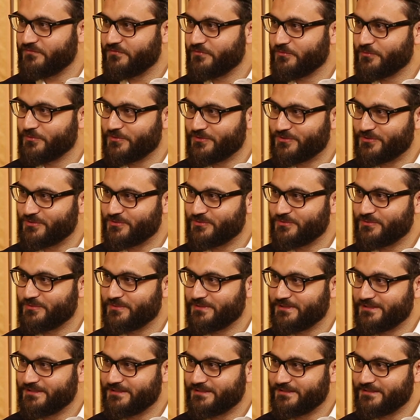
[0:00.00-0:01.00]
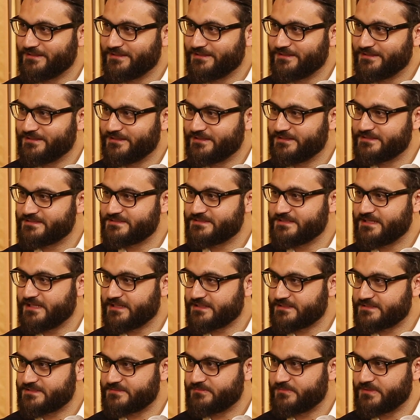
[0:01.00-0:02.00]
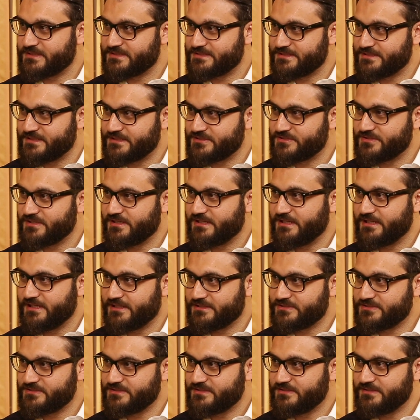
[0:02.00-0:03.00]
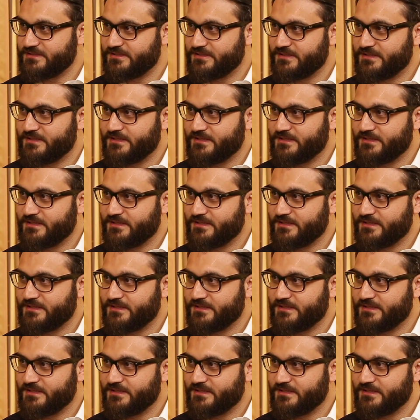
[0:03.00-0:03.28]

forward to this next presidential election.